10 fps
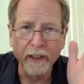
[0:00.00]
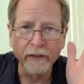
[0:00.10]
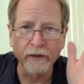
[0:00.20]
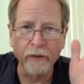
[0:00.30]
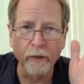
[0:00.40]

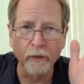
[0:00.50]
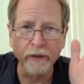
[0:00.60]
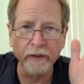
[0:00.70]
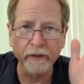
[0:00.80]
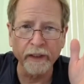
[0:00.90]
you're
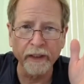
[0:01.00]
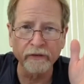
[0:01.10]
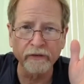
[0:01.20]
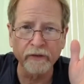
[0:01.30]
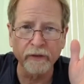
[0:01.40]
holding your head
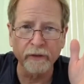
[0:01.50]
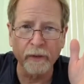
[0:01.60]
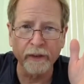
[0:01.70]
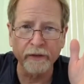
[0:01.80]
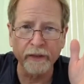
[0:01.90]
still
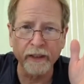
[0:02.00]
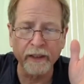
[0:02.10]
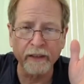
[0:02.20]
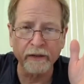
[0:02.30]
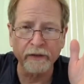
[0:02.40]
while you're
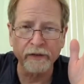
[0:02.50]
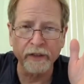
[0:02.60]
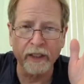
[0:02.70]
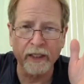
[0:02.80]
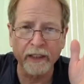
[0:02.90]
getting your
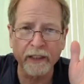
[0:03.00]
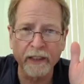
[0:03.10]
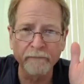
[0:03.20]
shot.